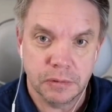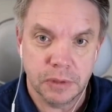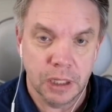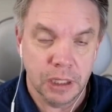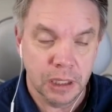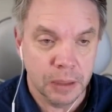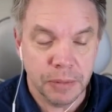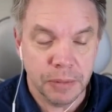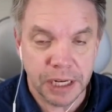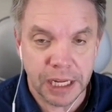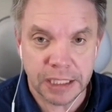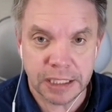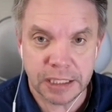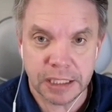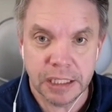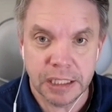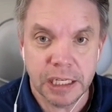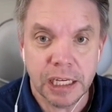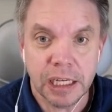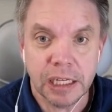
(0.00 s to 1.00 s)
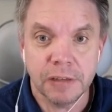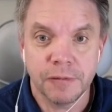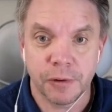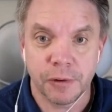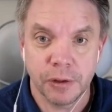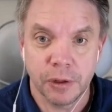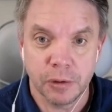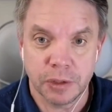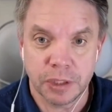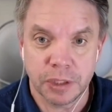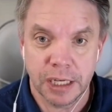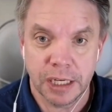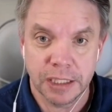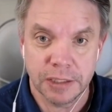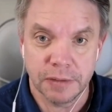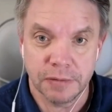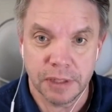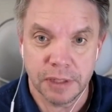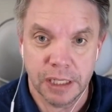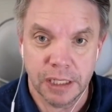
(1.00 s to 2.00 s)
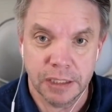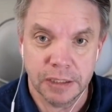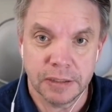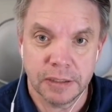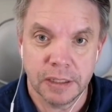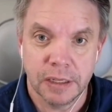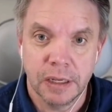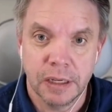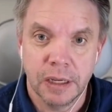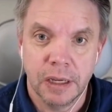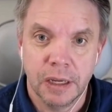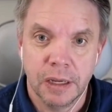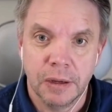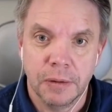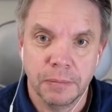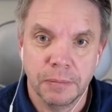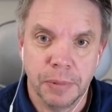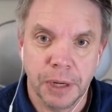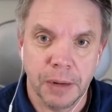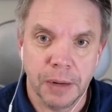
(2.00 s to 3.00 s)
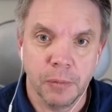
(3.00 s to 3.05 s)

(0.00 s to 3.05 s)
eliminates the need for those kinds of things, but